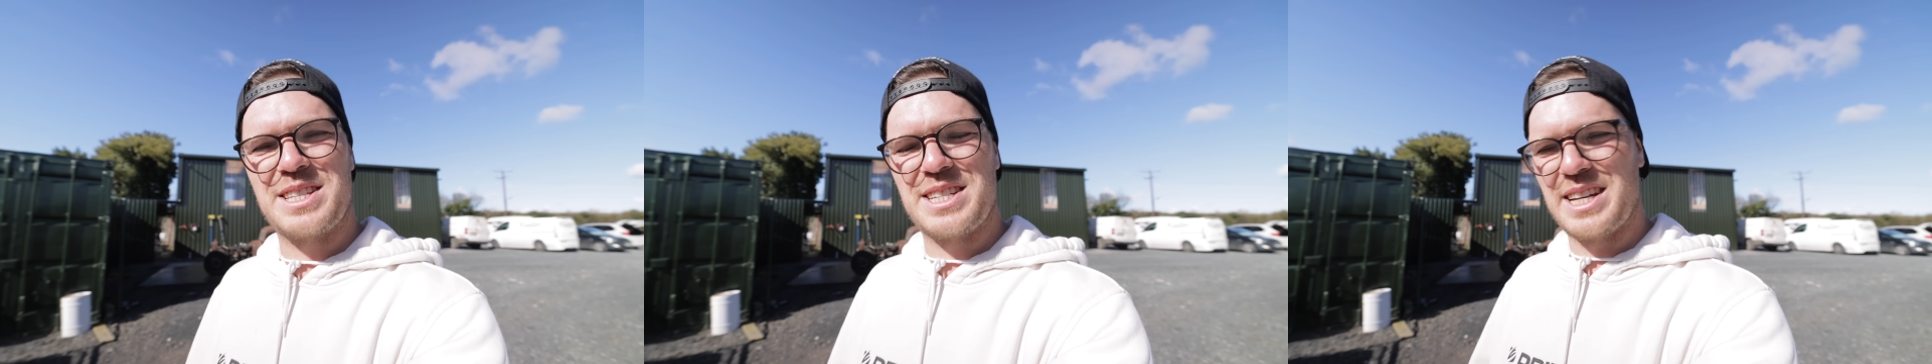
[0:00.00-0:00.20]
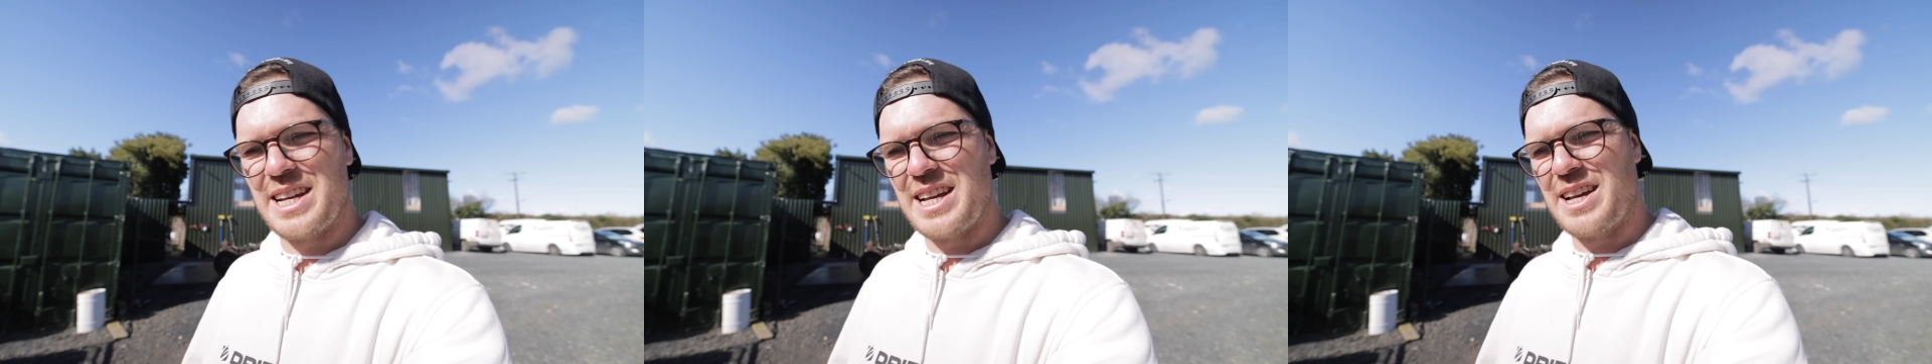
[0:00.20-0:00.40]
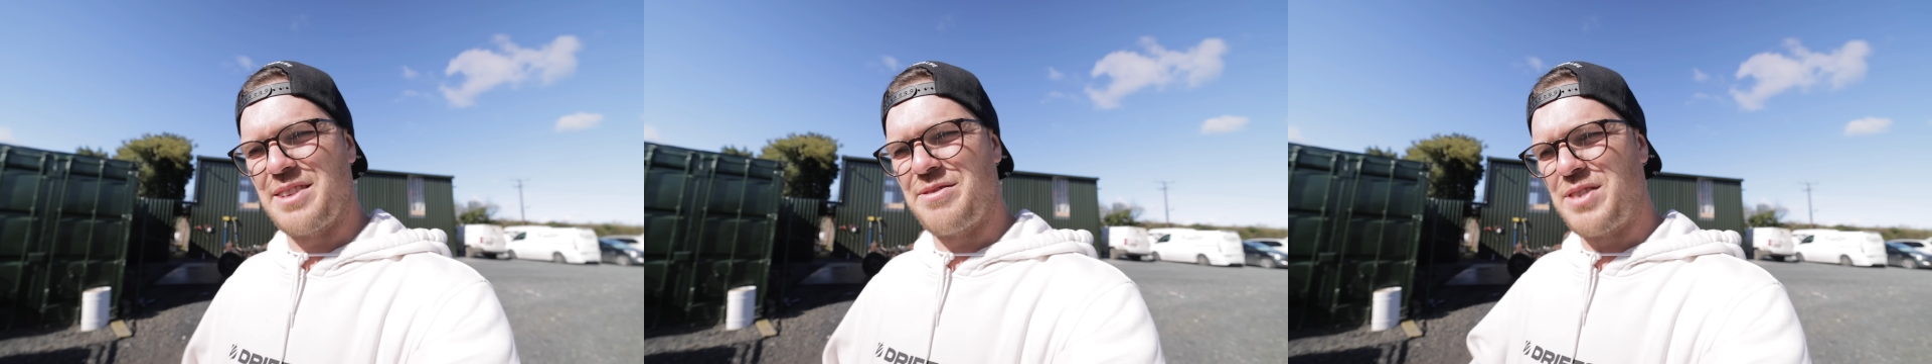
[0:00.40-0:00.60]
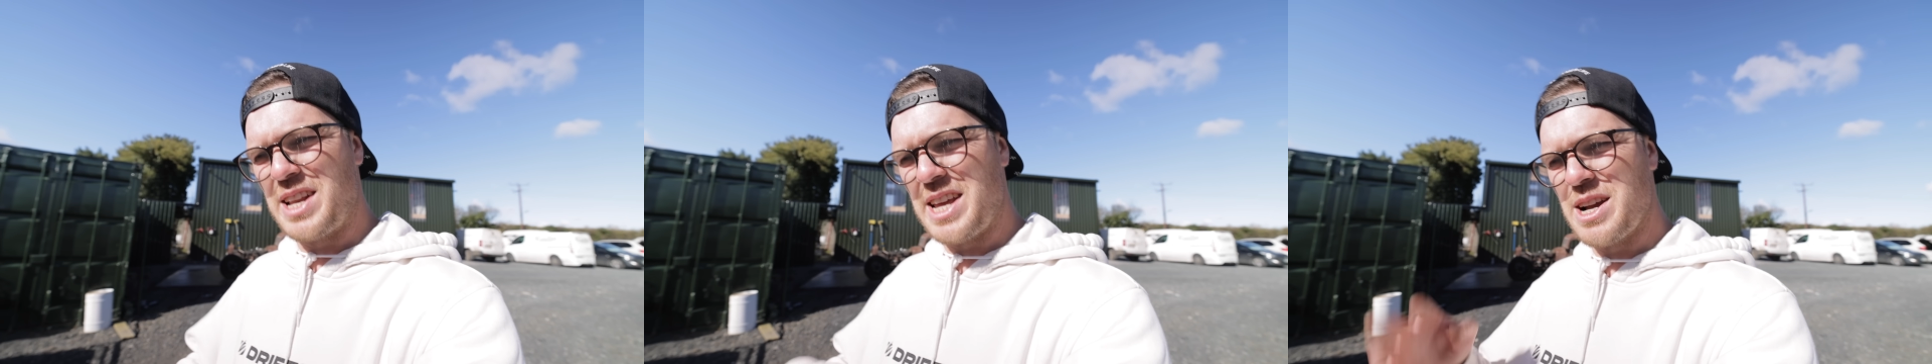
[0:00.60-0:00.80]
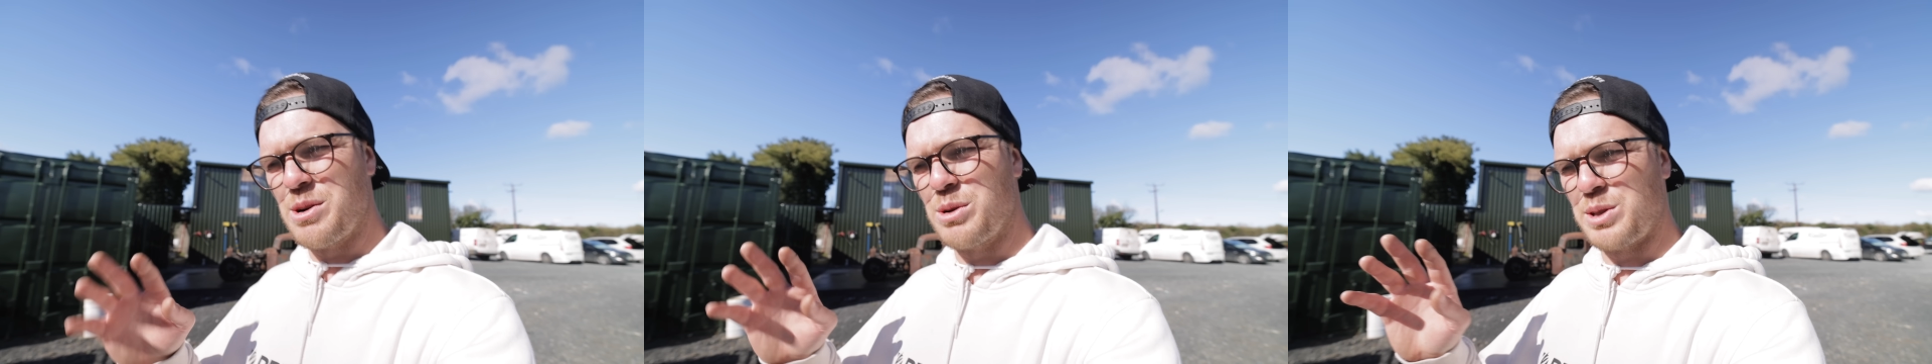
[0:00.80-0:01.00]
to
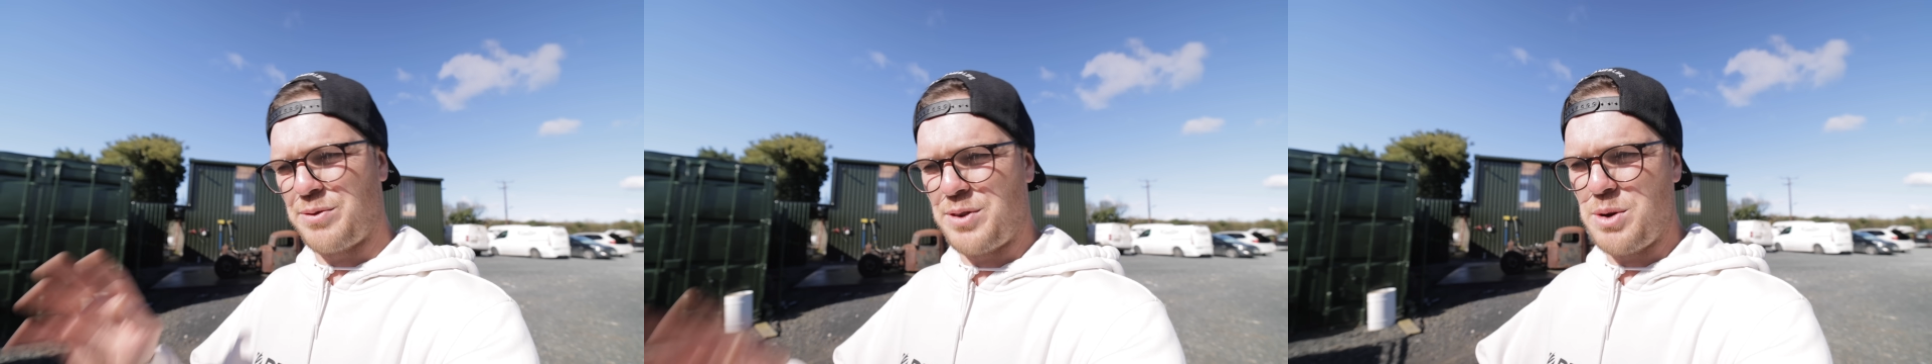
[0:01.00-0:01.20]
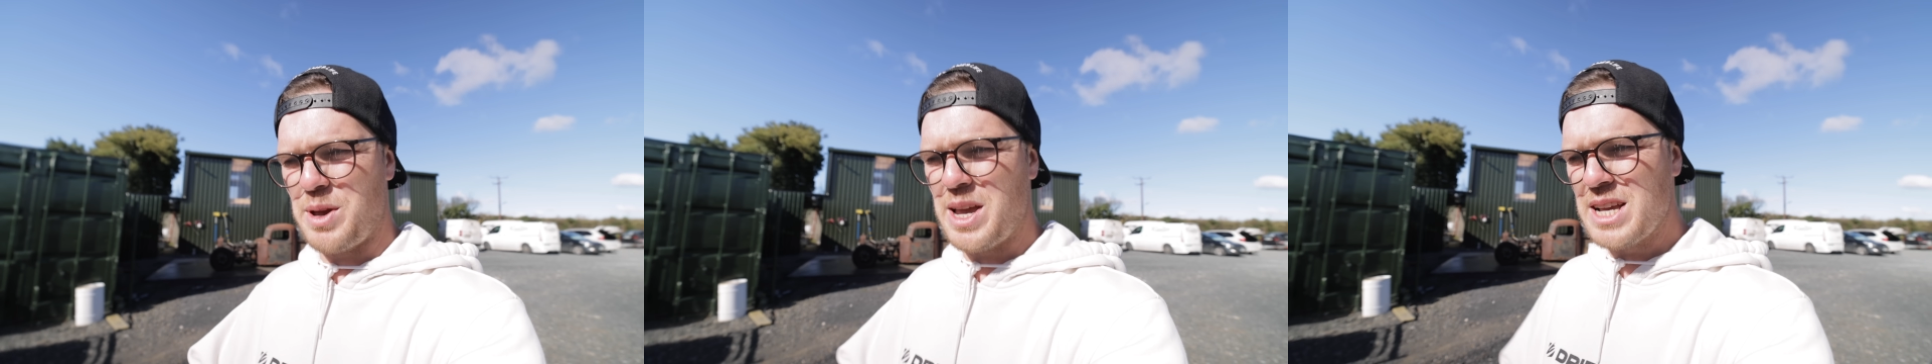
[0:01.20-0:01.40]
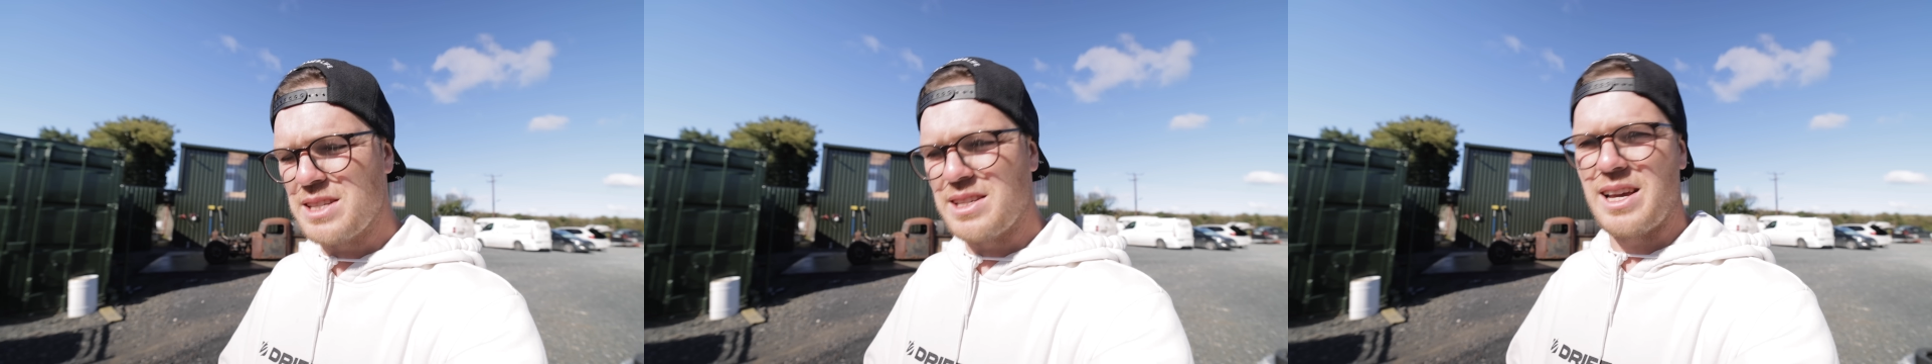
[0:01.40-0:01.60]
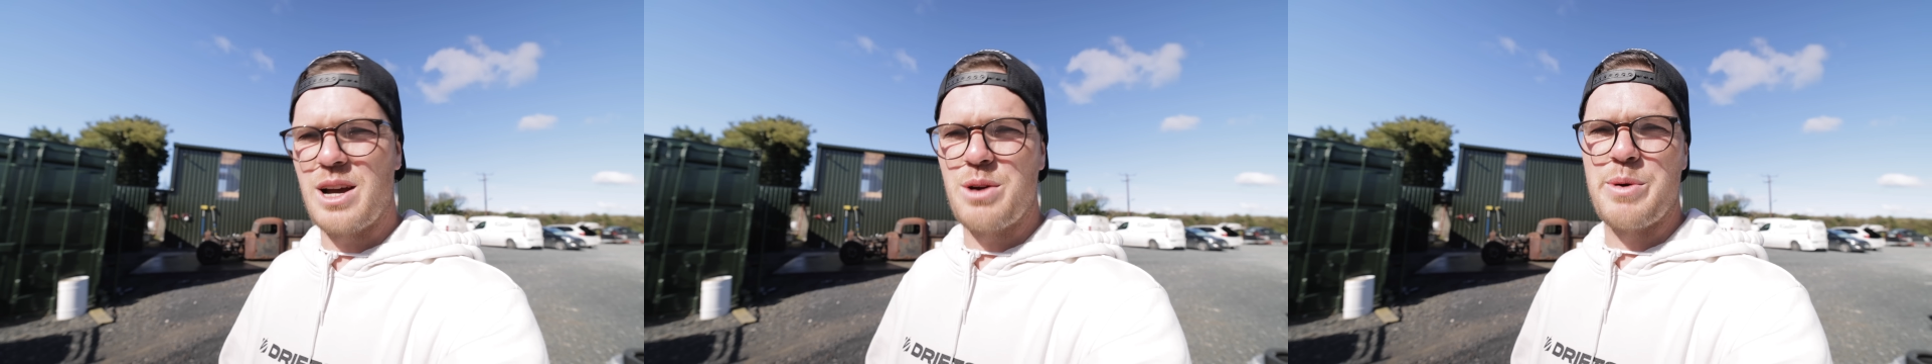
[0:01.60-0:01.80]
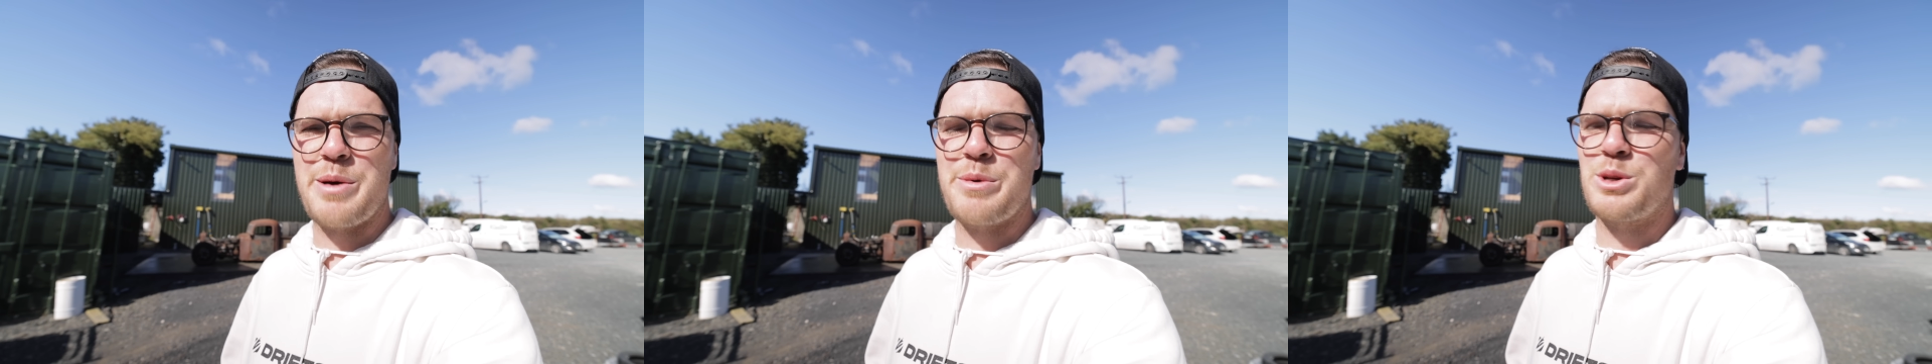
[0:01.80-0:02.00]
videos a few years
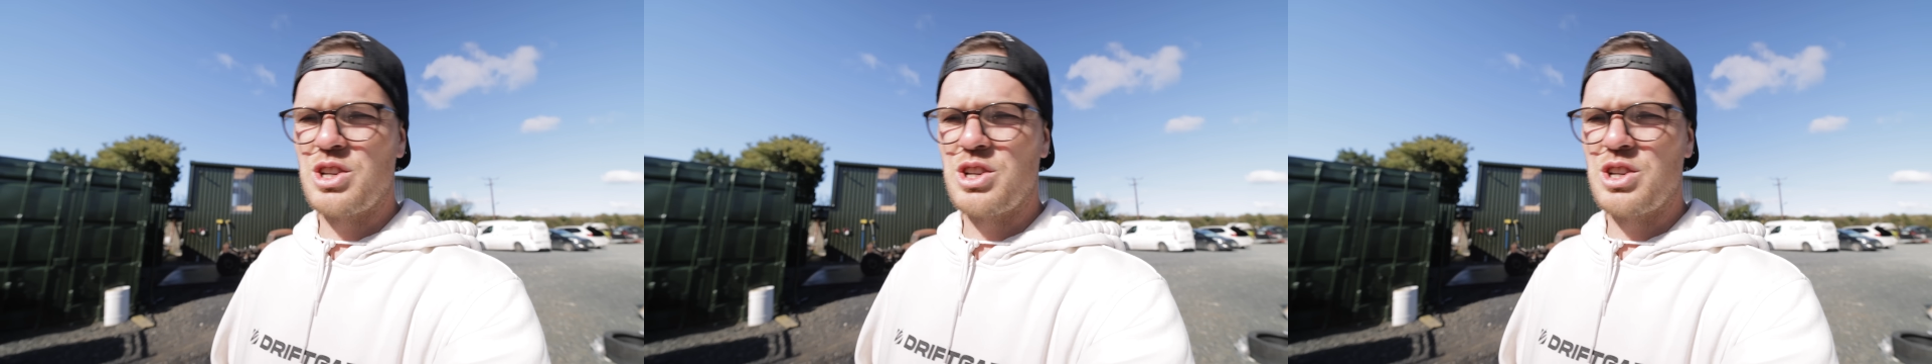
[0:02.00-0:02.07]
ago where we're